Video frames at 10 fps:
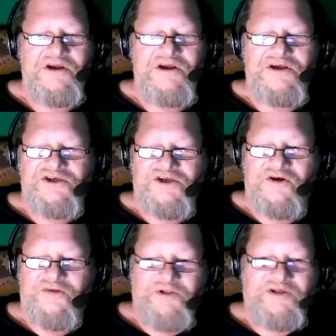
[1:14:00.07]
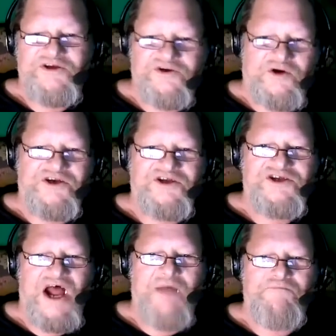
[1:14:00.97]
So the police tried to
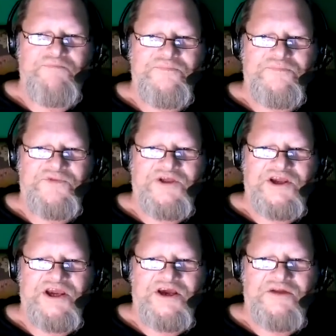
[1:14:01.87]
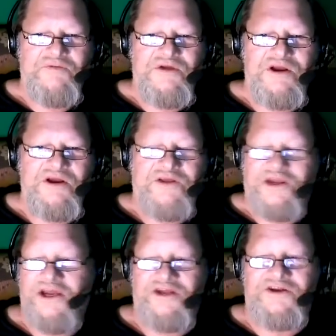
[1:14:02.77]
stop the kid. The
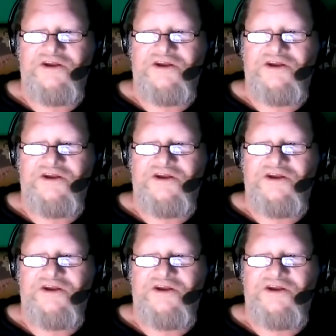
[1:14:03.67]
kid